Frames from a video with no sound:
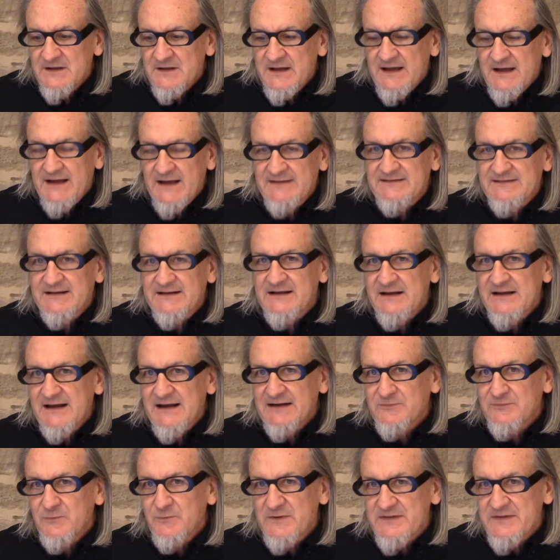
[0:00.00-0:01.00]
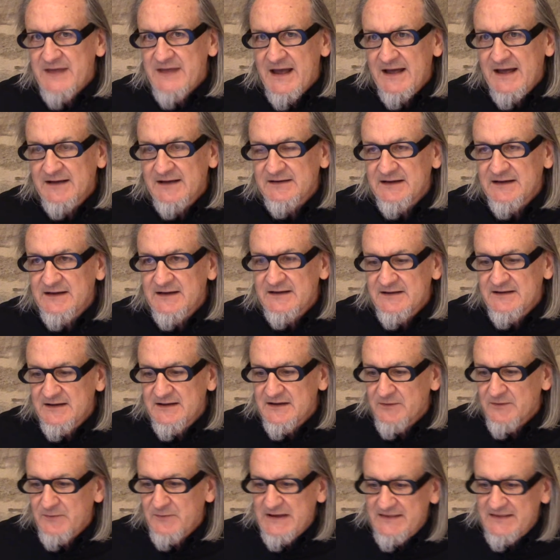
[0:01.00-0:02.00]
And to connect with that, in
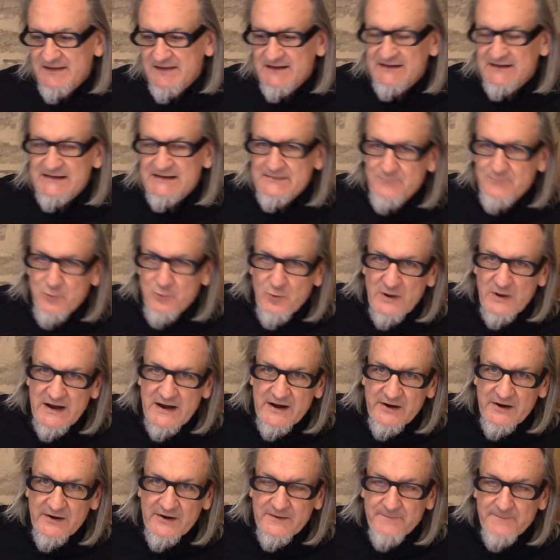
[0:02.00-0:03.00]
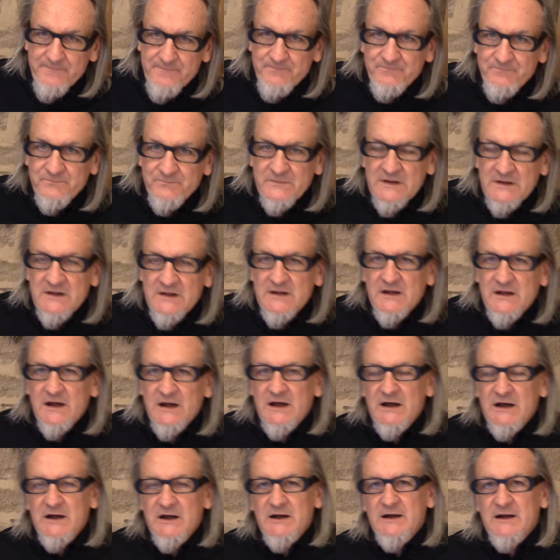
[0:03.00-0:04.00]
Rethinking Prayer,
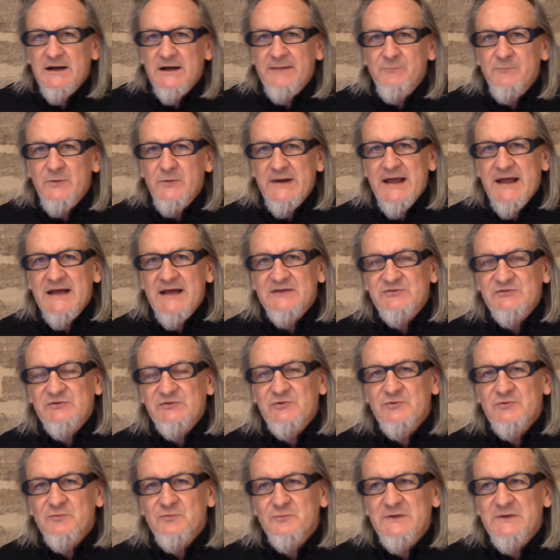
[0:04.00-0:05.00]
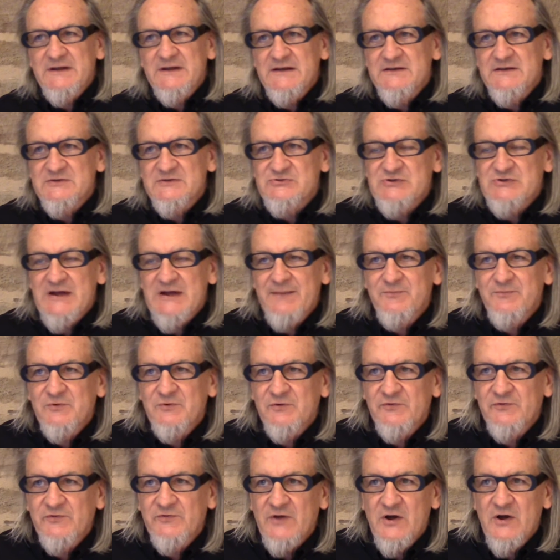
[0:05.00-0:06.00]
I'm going to ask you to read the
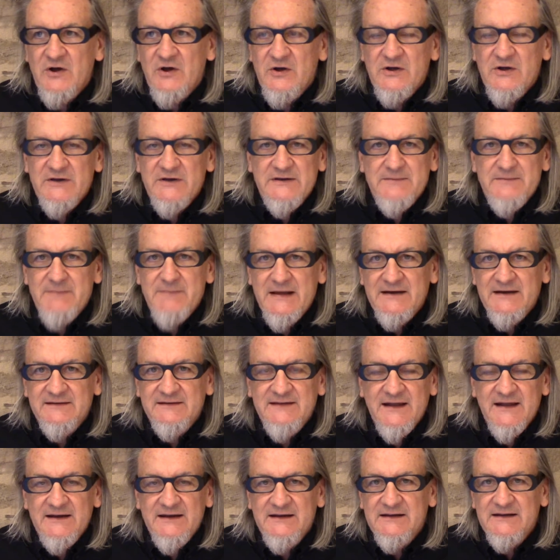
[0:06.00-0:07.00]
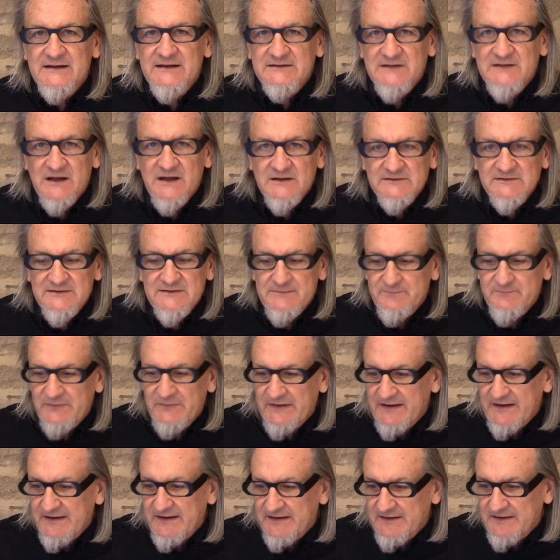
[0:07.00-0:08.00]
chapters on meditating and
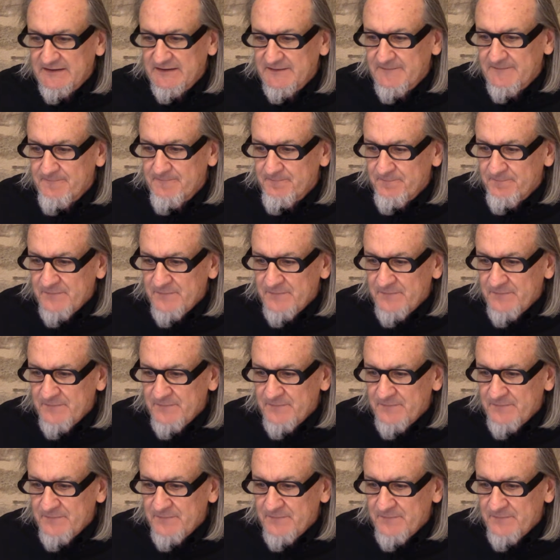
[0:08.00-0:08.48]
contemplating.